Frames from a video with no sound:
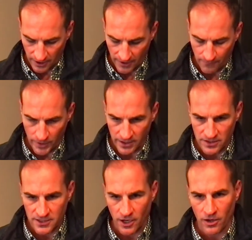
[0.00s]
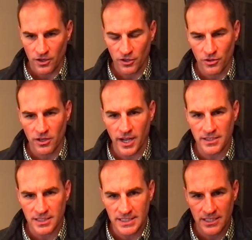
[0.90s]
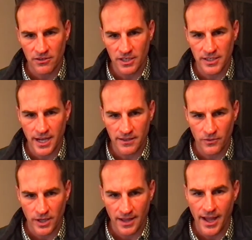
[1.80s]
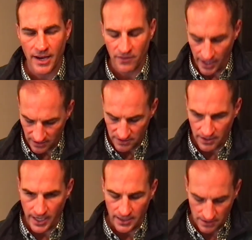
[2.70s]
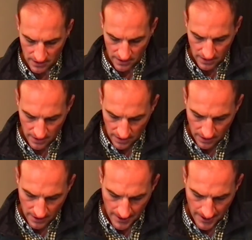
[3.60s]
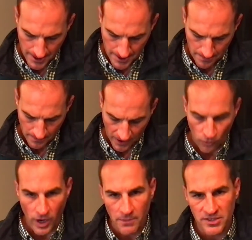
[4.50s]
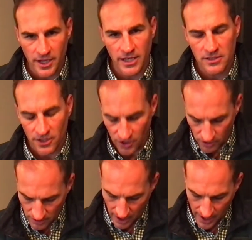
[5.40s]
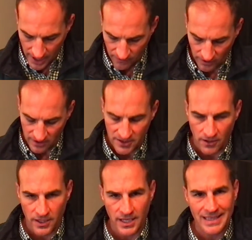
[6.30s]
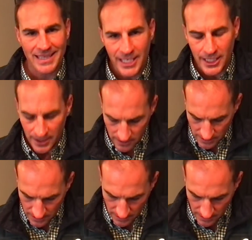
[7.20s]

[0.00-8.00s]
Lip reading: we can start utilizing Dealer Connect. It went live last night. Our website's going to go live. We're going to start getting leads.